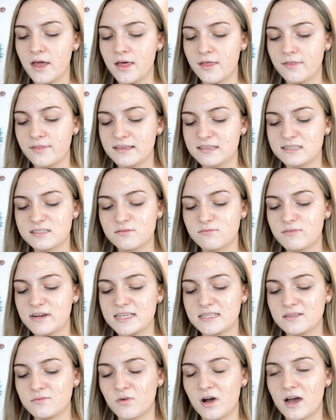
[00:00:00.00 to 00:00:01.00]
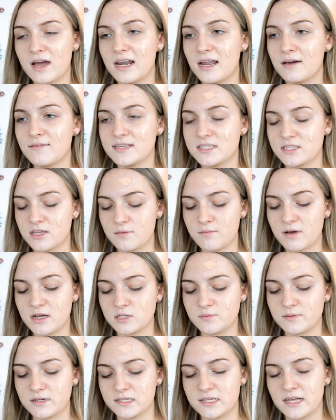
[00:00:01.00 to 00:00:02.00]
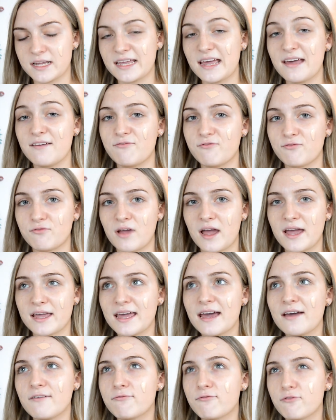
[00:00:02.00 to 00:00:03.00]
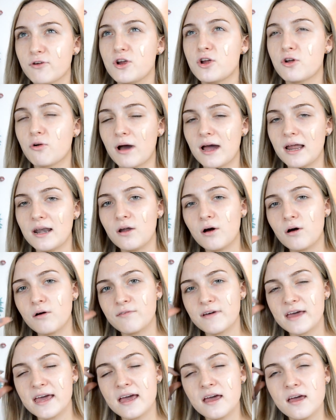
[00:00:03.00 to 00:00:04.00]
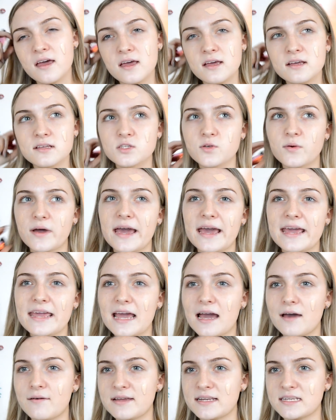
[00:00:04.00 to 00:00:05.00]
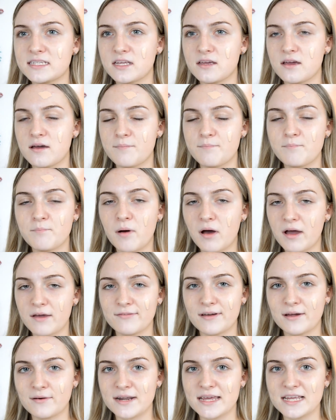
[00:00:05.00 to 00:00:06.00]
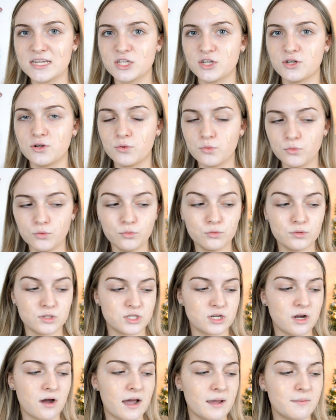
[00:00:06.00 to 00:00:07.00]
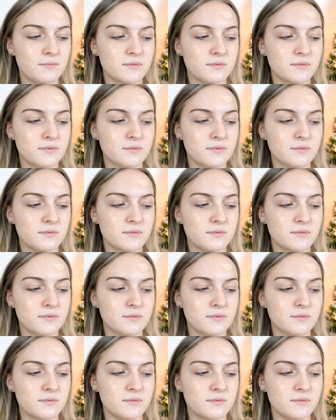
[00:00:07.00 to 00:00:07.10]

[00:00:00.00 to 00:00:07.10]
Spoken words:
this is the reason why I love it so much, because I get through quite a lot of it, so I hate having to buy foundation all the time.